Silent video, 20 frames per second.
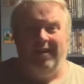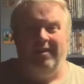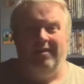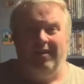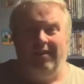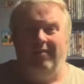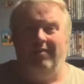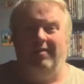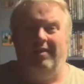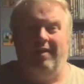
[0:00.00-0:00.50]

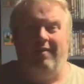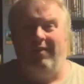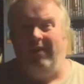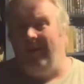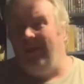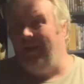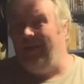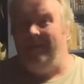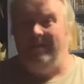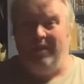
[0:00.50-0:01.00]
underneath the
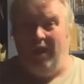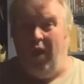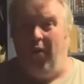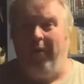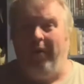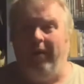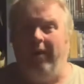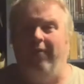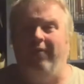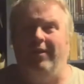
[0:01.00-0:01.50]
TV is
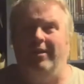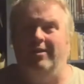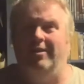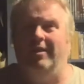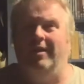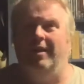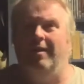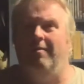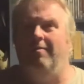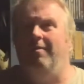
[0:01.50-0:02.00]
going eventually.